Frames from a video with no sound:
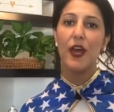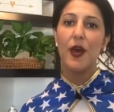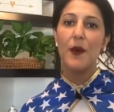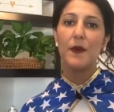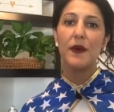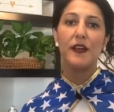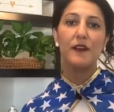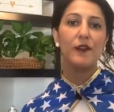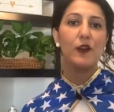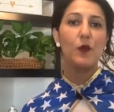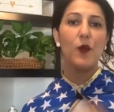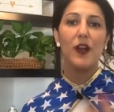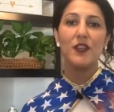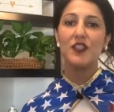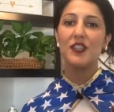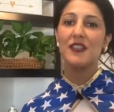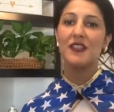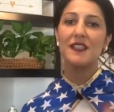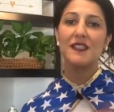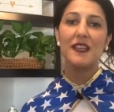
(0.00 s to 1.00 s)
But if you're
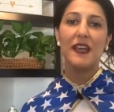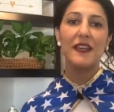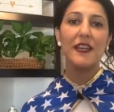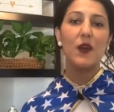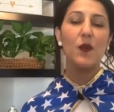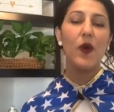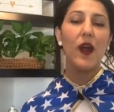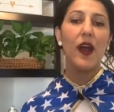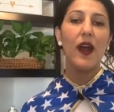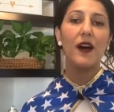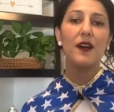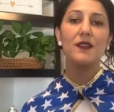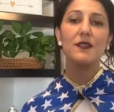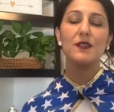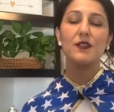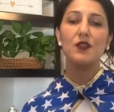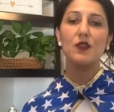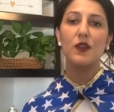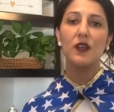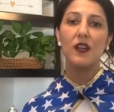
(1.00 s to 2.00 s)
watching this anywhere
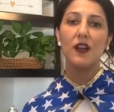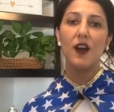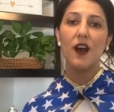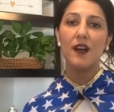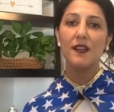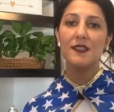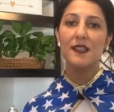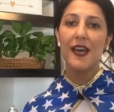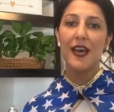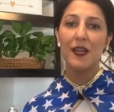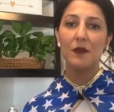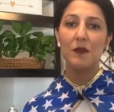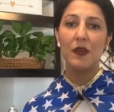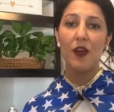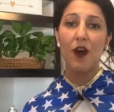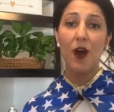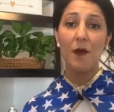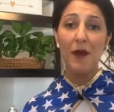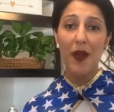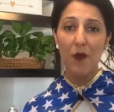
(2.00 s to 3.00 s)
else, you could contact me
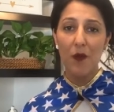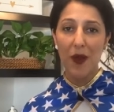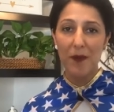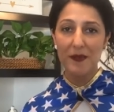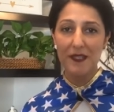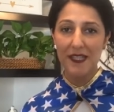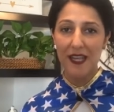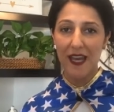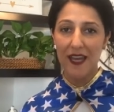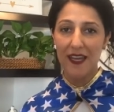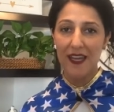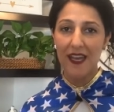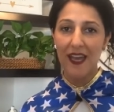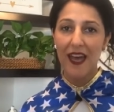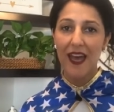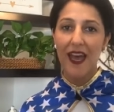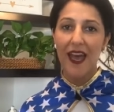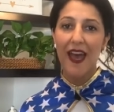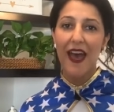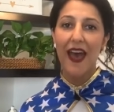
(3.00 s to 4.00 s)
on my website
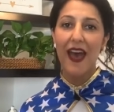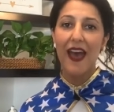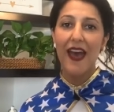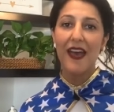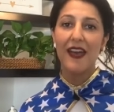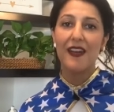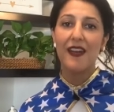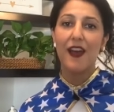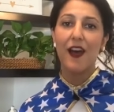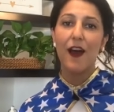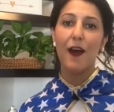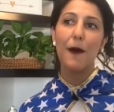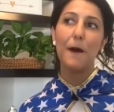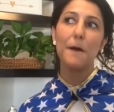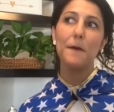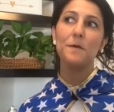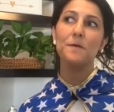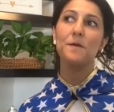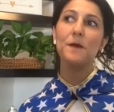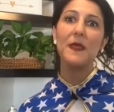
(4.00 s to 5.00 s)
at
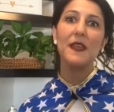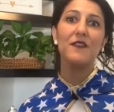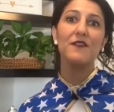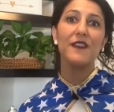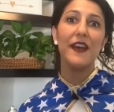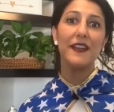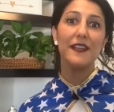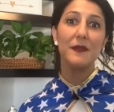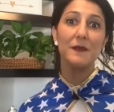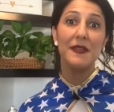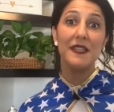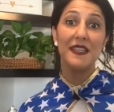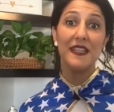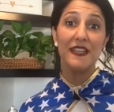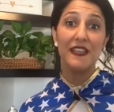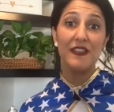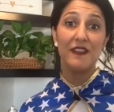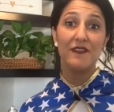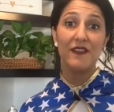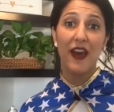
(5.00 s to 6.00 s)
um,
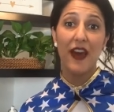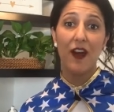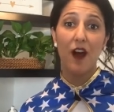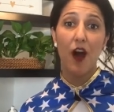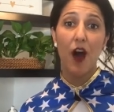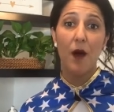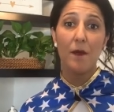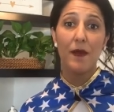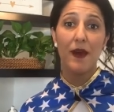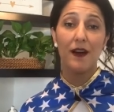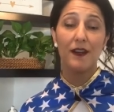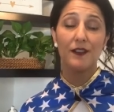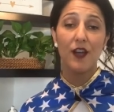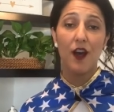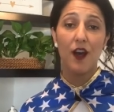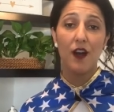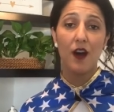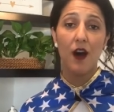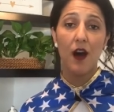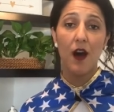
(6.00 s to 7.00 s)
eve at
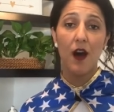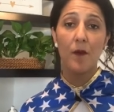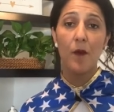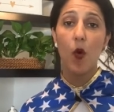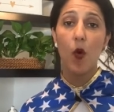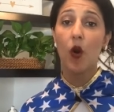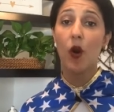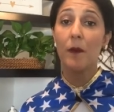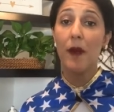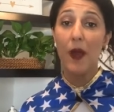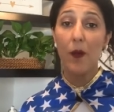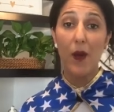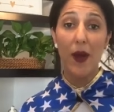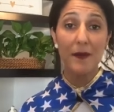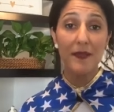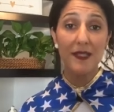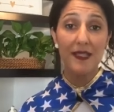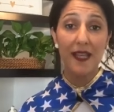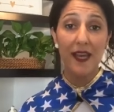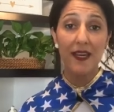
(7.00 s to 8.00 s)
hotmail.com or my
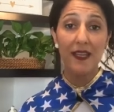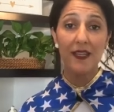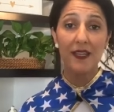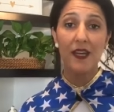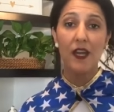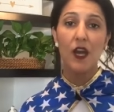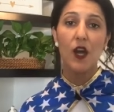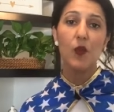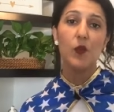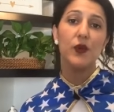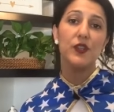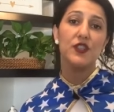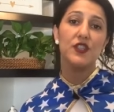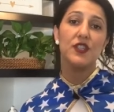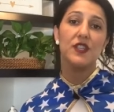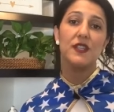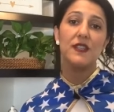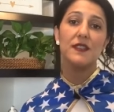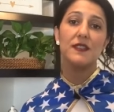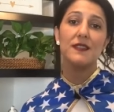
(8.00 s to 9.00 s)
website, which
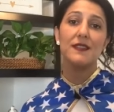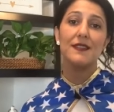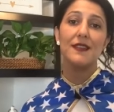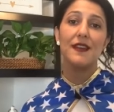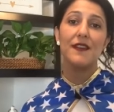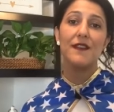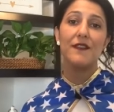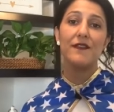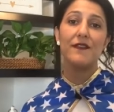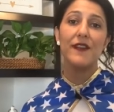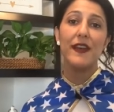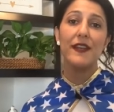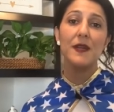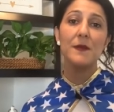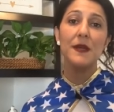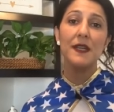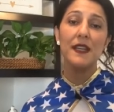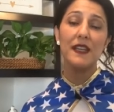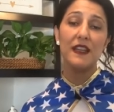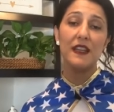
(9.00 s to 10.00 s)
is
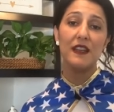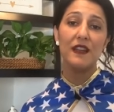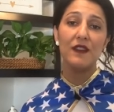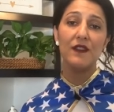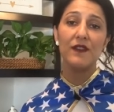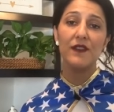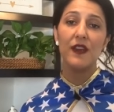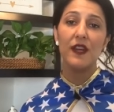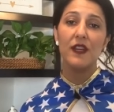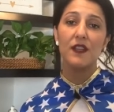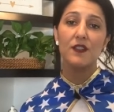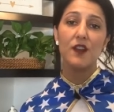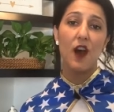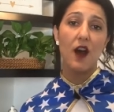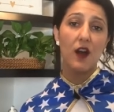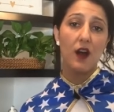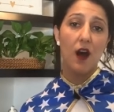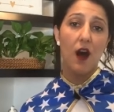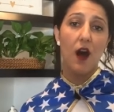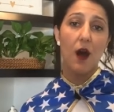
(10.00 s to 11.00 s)

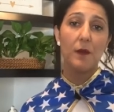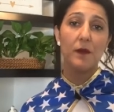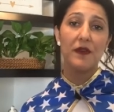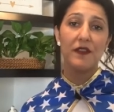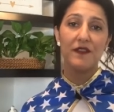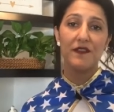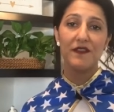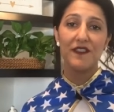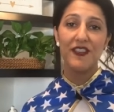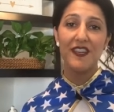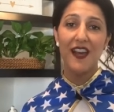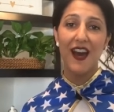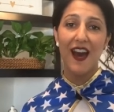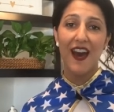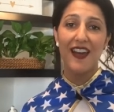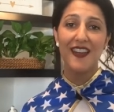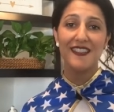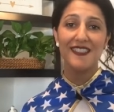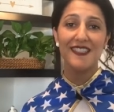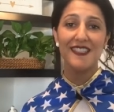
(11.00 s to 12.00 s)
vitamineve.com. V
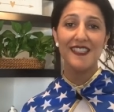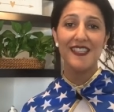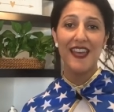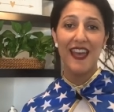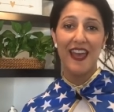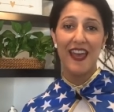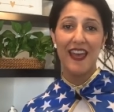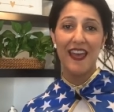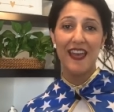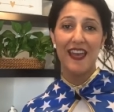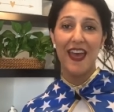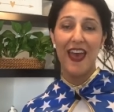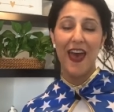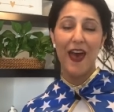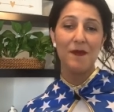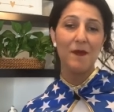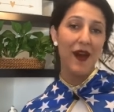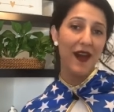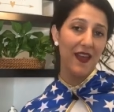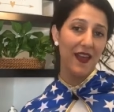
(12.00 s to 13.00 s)
I T A
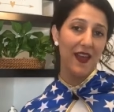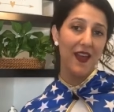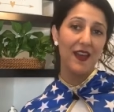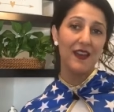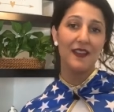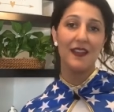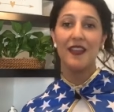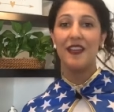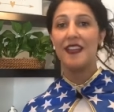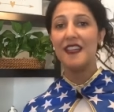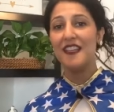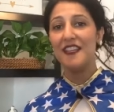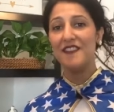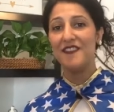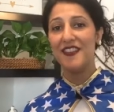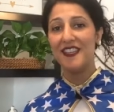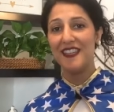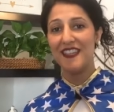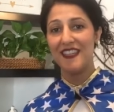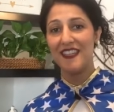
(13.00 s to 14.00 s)
M I N E
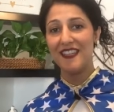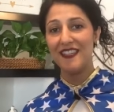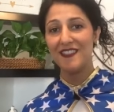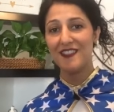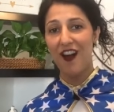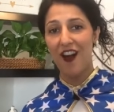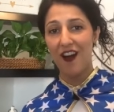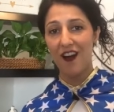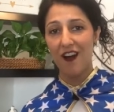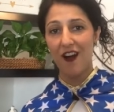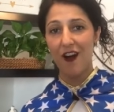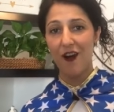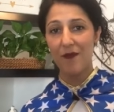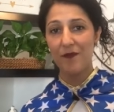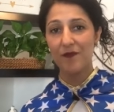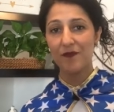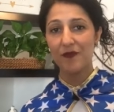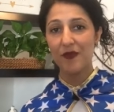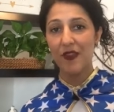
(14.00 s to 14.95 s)
V E.com.